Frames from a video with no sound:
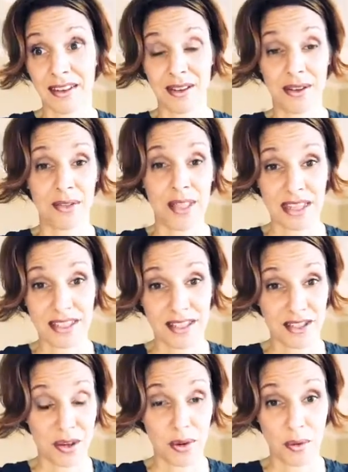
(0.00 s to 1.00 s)
dude,
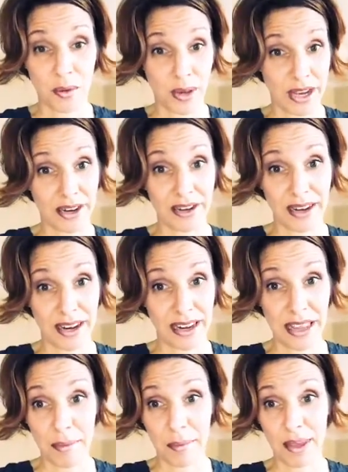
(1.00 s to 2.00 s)
that's so weird and
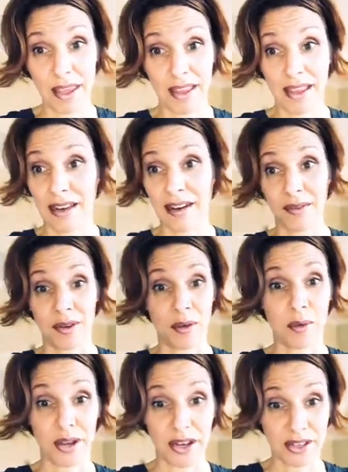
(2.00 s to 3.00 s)
hippie. I don't even know
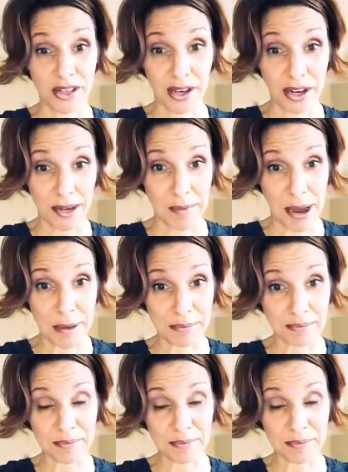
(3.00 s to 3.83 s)
what you're talking about.